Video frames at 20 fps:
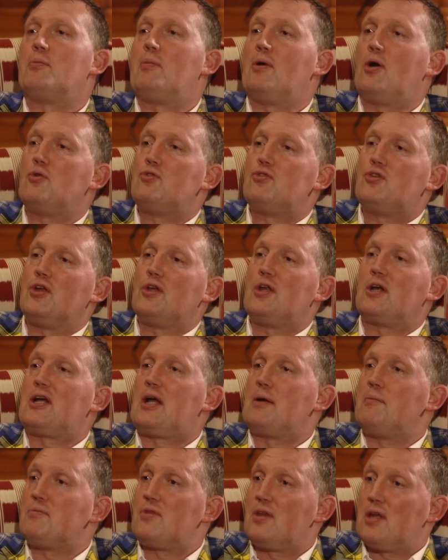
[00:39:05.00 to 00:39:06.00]
about, do they
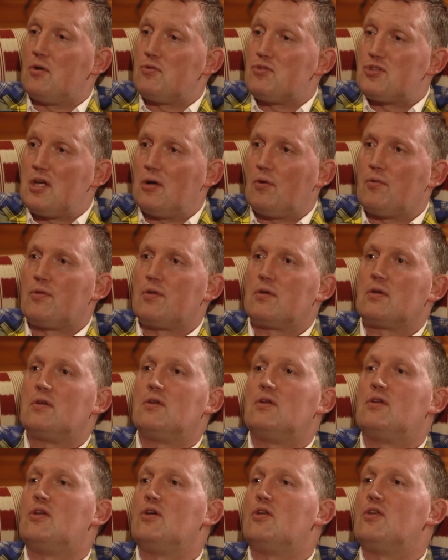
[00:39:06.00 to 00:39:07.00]
come down south?
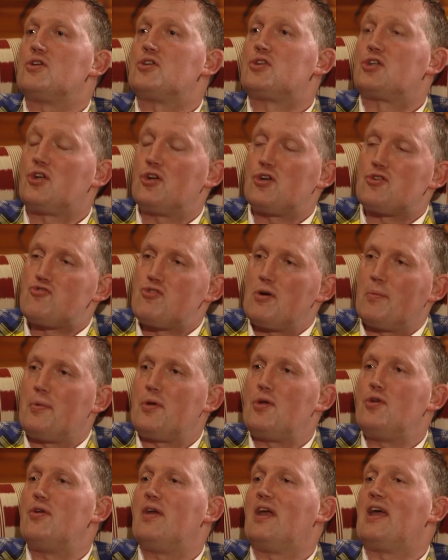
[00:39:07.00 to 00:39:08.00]
Do the Scottish Rugby
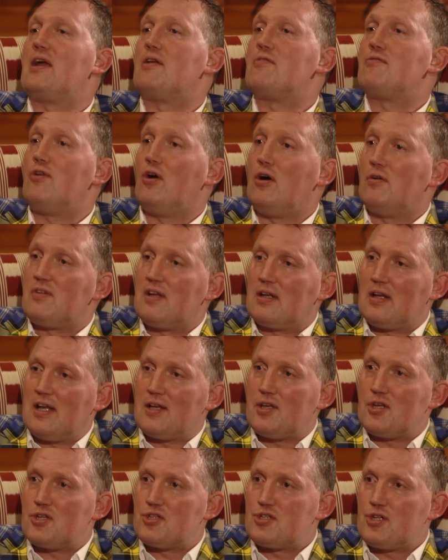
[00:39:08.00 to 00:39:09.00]
Union get involved in
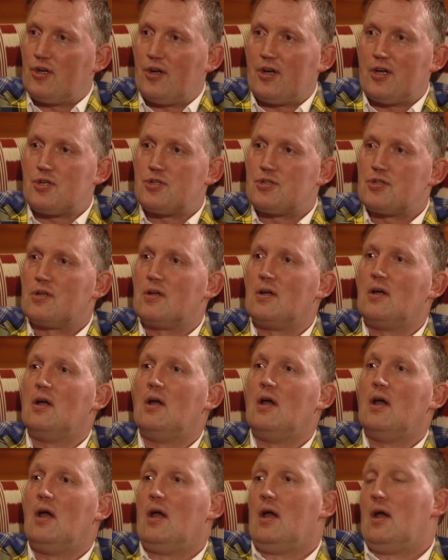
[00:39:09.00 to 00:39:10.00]
London Scottish?
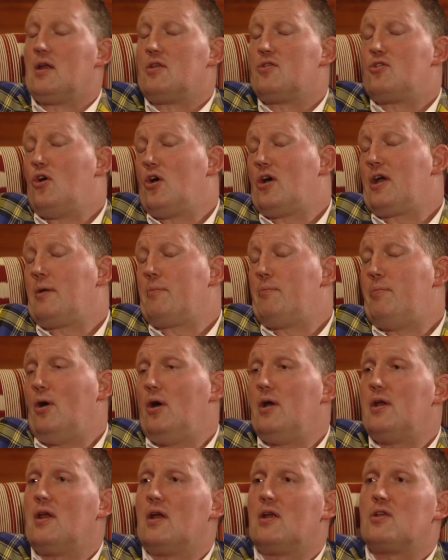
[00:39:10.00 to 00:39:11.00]
Talking
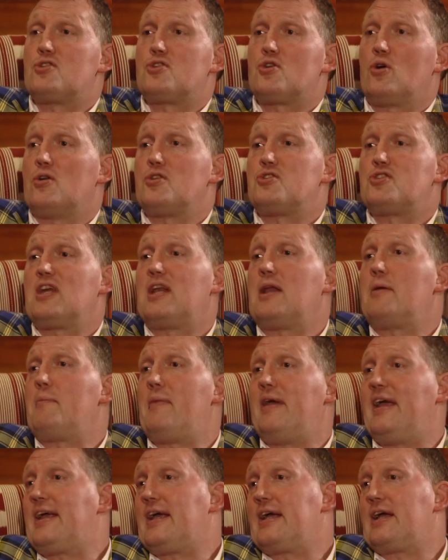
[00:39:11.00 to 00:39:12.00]
point, and so instead of
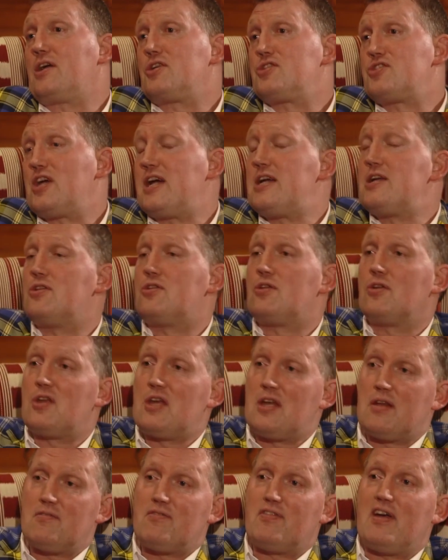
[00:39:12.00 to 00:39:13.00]
making a side, do
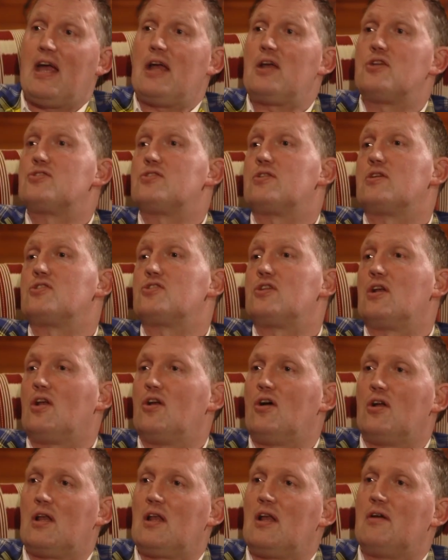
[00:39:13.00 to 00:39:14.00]
they invest? There's a
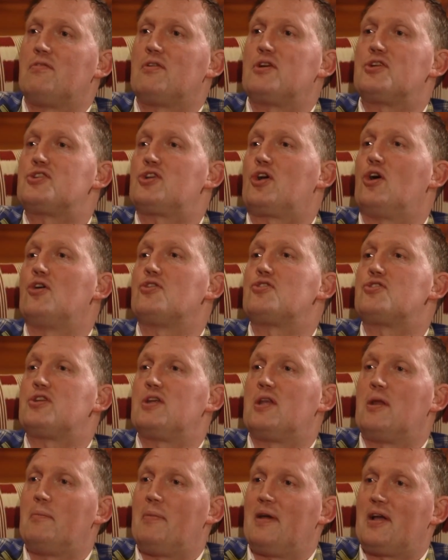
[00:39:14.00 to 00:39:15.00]
lot of lovely Scots
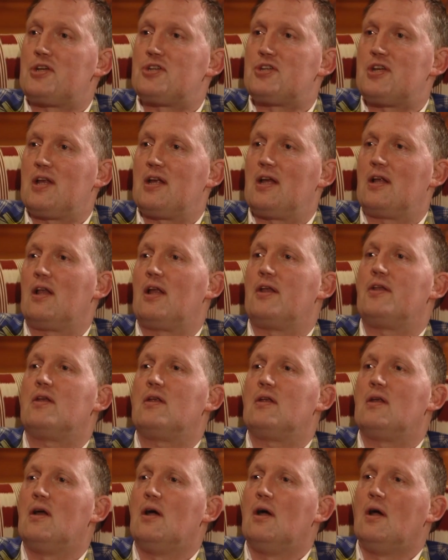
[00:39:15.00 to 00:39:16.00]
in the big city of London.